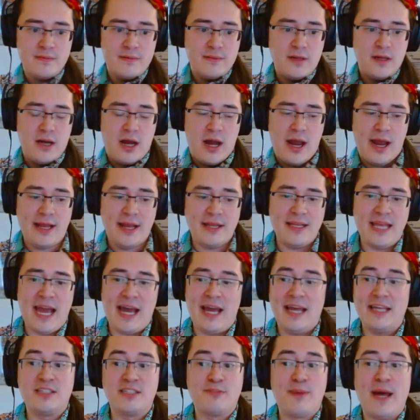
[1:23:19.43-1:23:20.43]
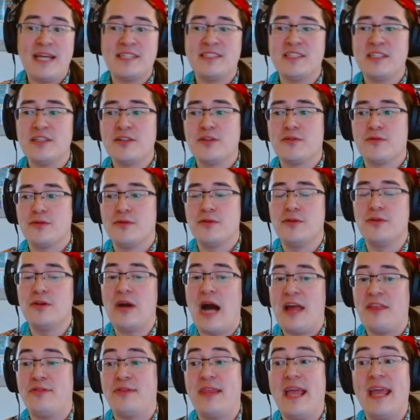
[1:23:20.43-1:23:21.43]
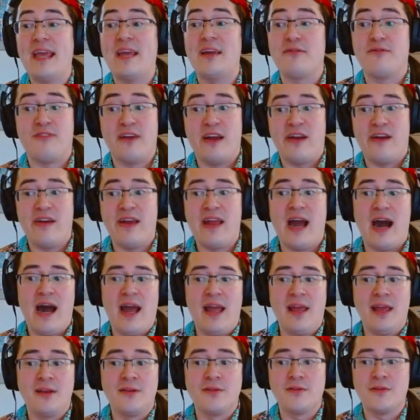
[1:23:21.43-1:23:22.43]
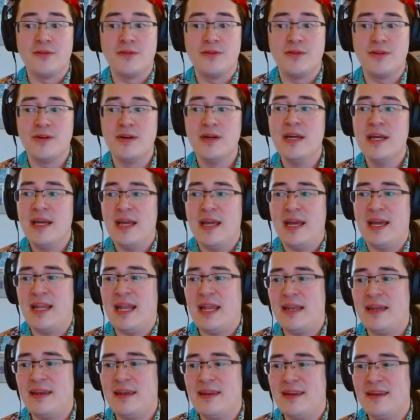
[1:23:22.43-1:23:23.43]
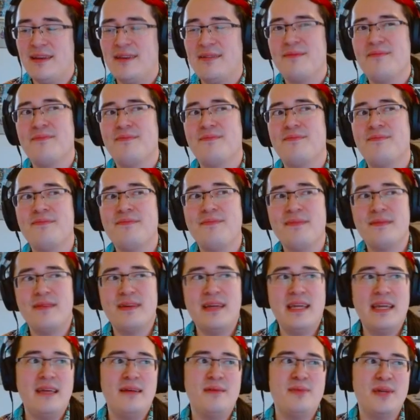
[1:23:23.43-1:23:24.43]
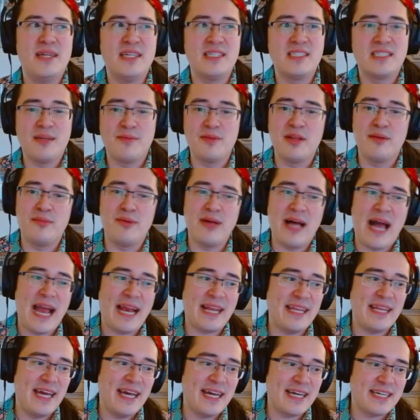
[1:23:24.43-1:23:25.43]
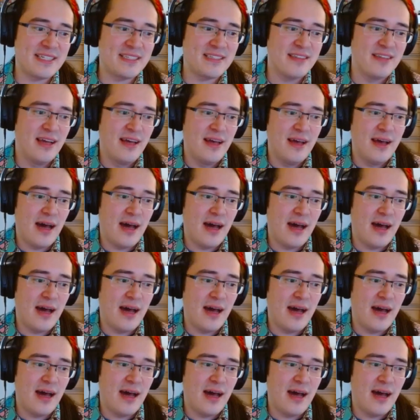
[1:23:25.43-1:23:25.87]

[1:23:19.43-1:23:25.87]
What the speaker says: All right, yeah, it's best in Gruul. I take it very high in Gruul, and maybe in some of the black decks.